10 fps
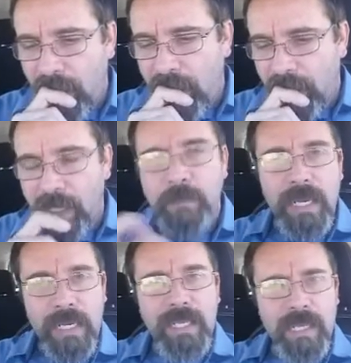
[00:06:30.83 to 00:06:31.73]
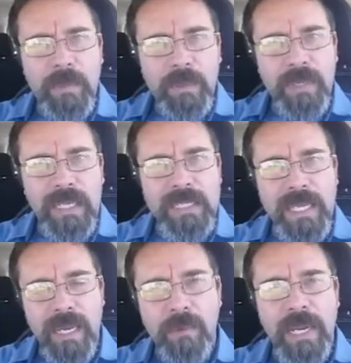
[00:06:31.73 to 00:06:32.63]
And admittedly, when you get
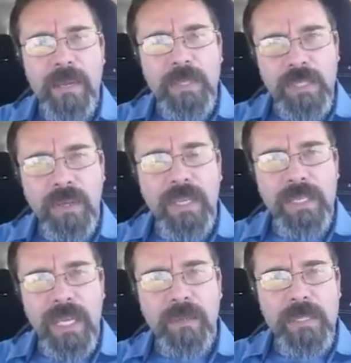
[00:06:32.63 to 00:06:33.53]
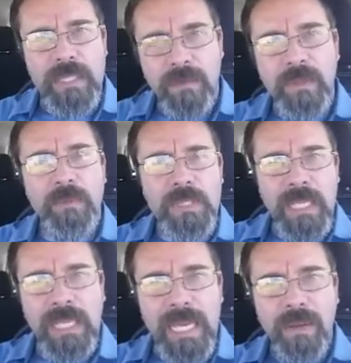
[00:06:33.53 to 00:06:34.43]
to Abraham and Jacob and stuff, there was
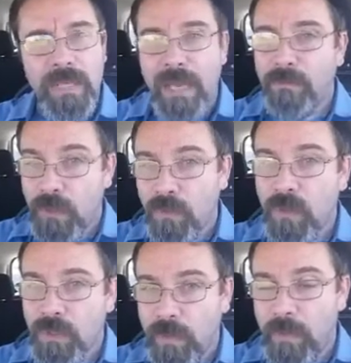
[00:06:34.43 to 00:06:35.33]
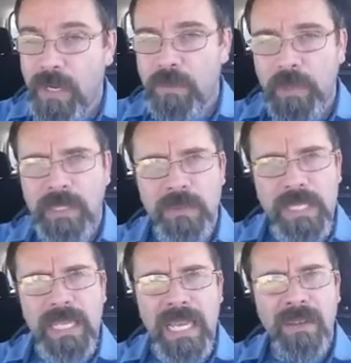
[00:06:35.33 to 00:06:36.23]
allowed, not for divorce and remarriage, but there
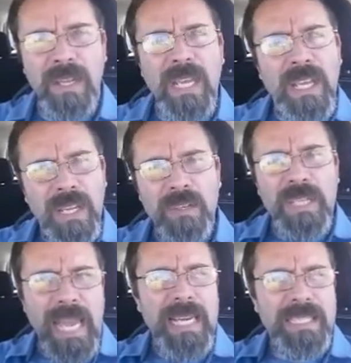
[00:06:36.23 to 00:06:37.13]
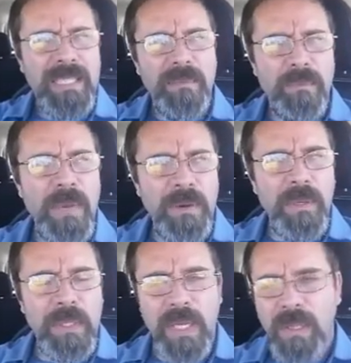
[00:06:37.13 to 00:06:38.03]
was allowed, to actually
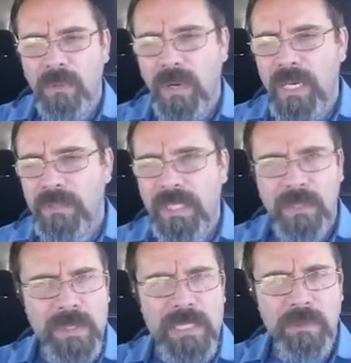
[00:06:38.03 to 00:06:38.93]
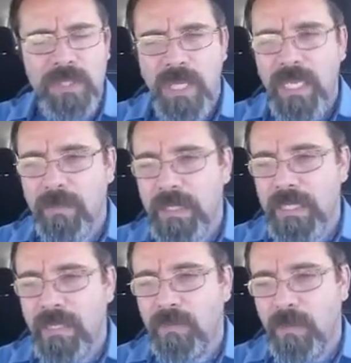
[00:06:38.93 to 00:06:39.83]
marry with other wives, like we see with Jacob and
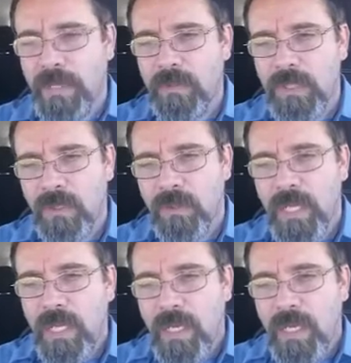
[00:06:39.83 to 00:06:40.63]
stuff or whatever. So,